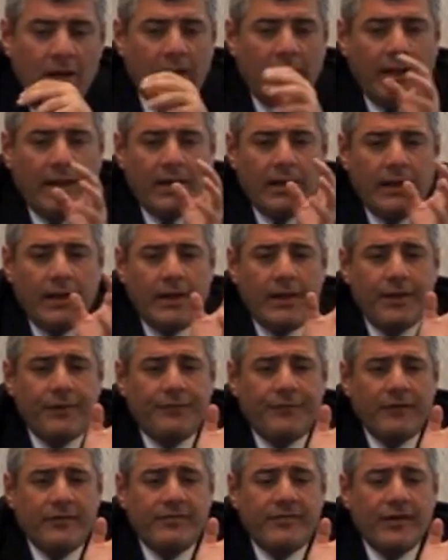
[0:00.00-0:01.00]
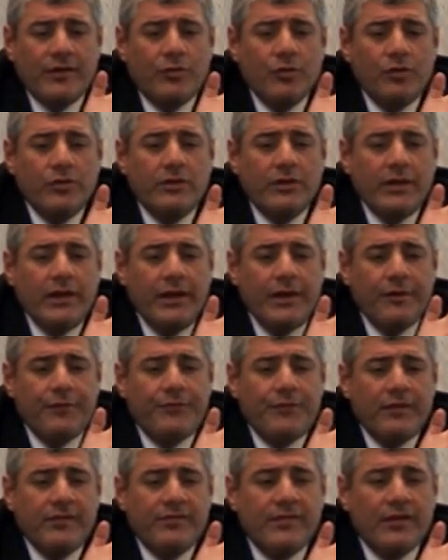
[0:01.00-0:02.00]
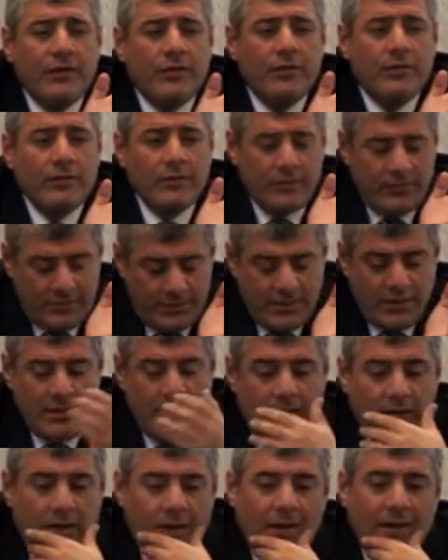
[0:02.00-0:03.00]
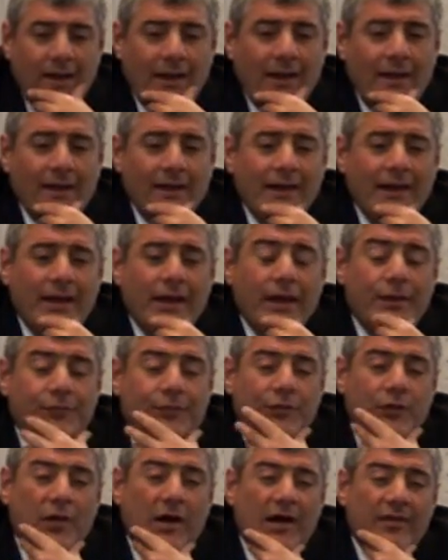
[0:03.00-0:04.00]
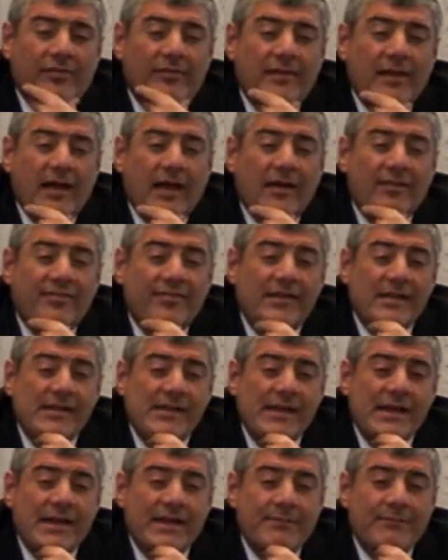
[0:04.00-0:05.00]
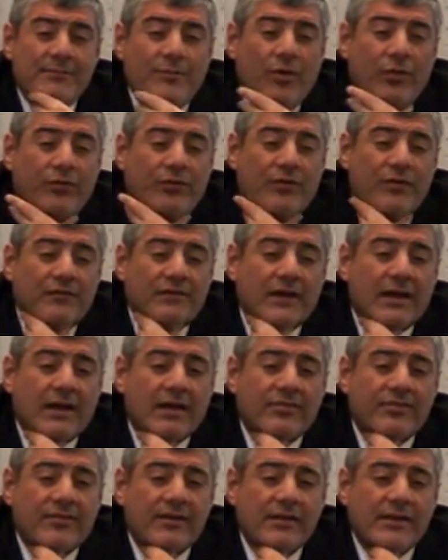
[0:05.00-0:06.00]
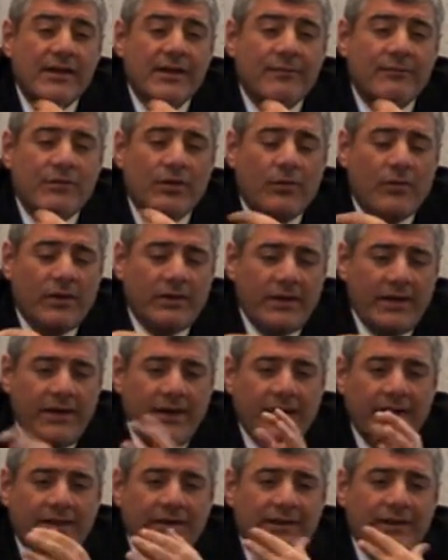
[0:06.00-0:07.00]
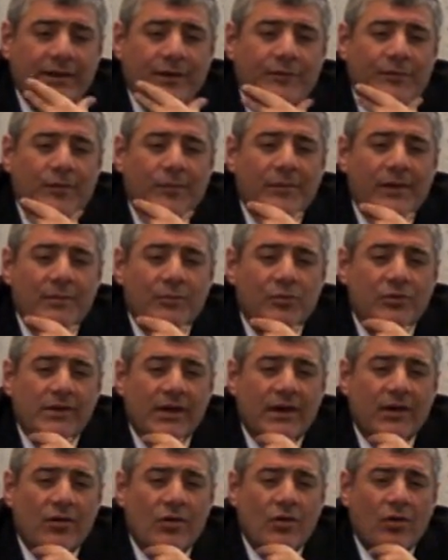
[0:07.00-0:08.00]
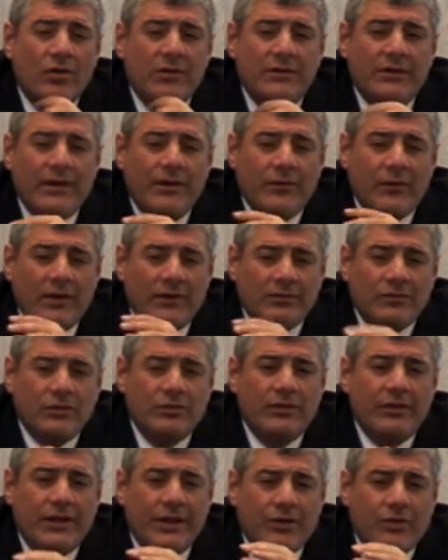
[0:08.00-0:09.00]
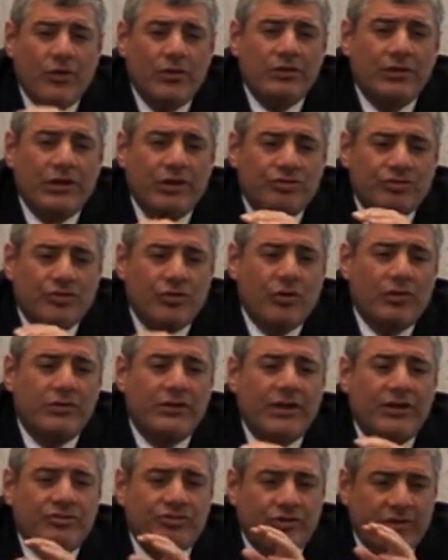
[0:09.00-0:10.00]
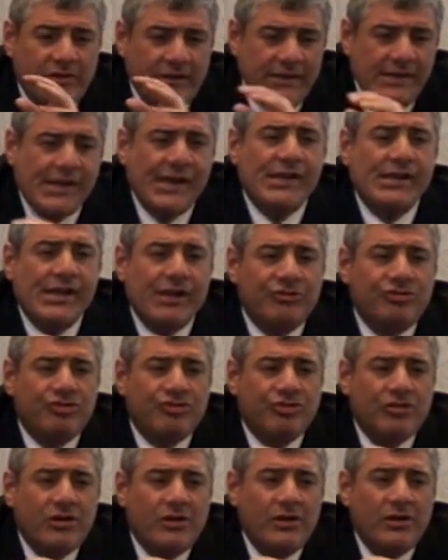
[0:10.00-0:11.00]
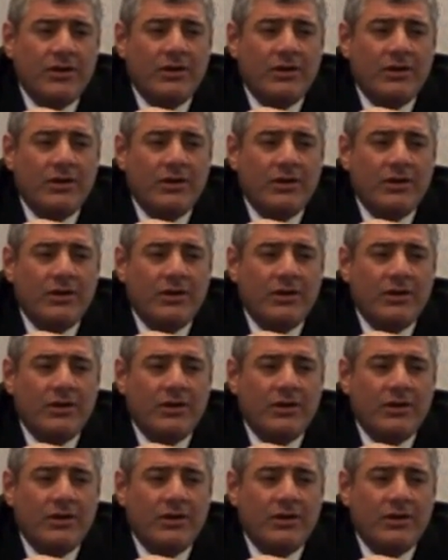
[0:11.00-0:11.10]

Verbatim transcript: just to... If it's a good, if it's a... If you ask the Hasidim, most of the Hasidim don't want to hear anything from Limudei Chol. They want only Kodesh, Kodesh, and in Yiddish.